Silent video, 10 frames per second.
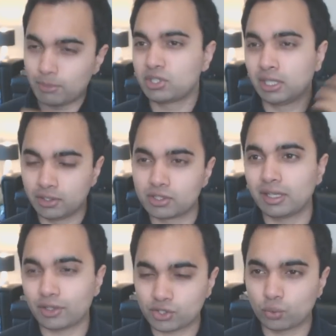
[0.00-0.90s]
i'm still into
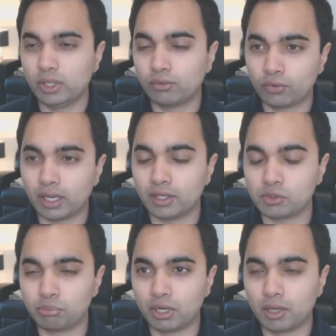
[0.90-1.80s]
that sweet
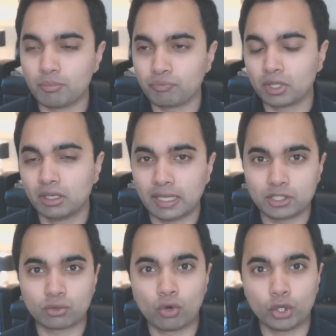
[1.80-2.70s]
phase but
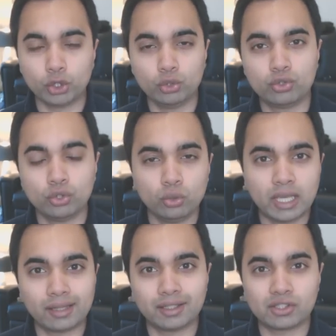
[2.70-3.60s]
later on you do
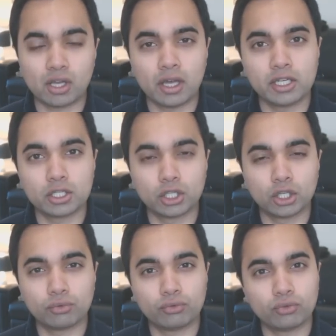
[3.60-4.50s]
get this kind
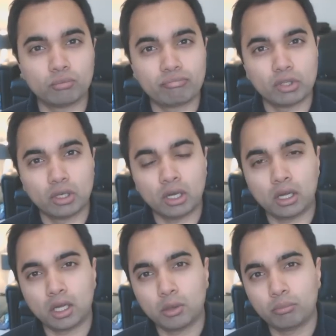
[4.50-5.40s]
of
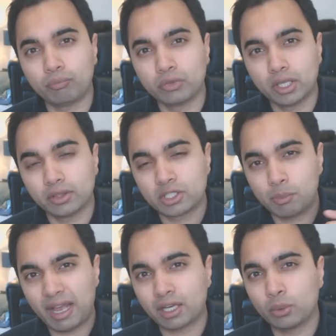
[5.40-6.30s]
um, the
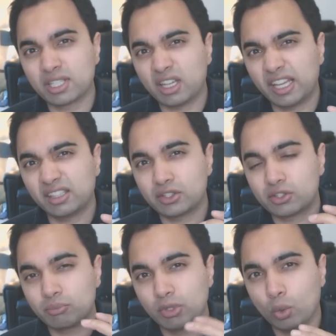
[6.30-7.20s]
tobacco is like
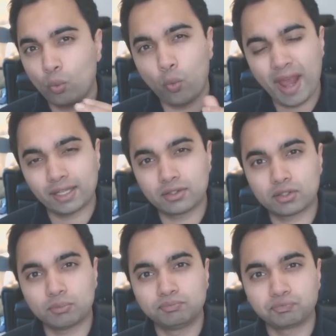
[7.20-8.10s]
this
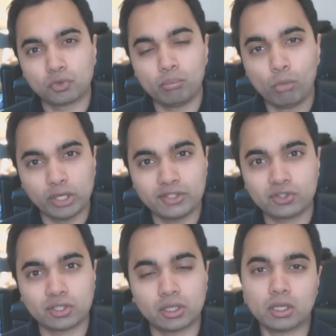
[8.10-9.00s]
wet
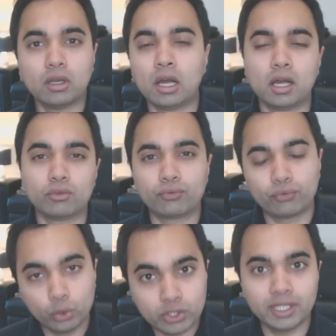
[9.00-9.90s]
moist uh,
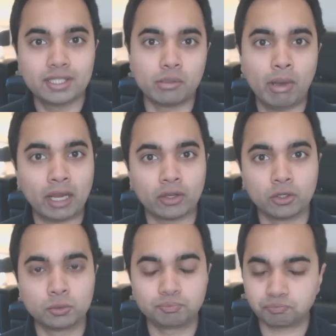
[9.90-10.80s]
fruity
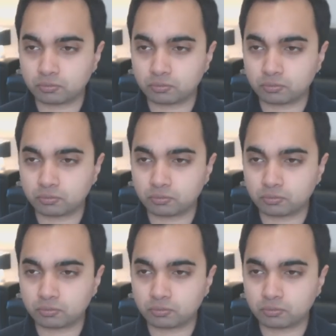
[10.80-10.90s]
tobacco